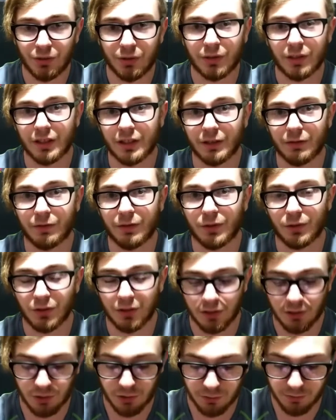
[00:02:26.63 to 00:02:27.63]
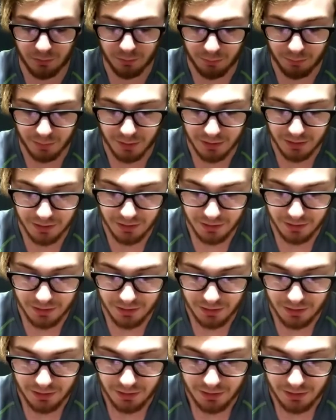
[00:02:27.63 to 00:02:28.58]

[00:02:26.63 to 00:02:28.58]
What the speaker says: or at least it feels easier for me,